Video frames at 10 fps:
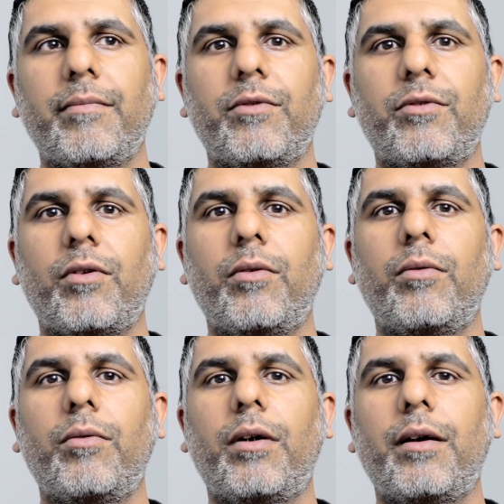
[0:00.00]

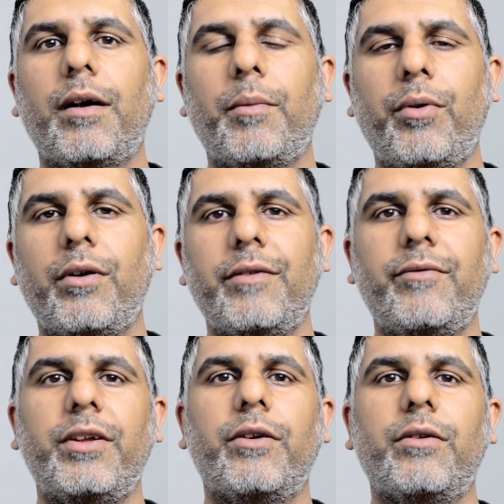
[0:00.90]
So I put on a
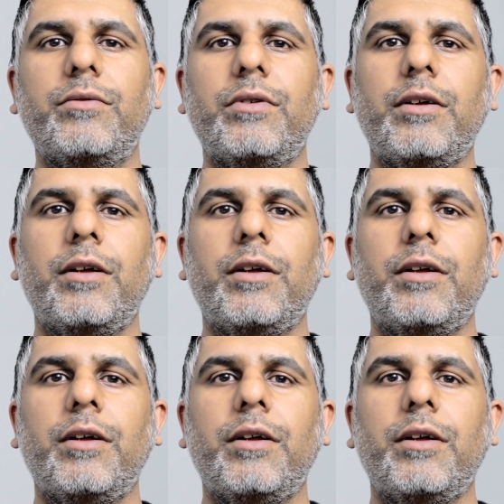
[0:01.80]
video,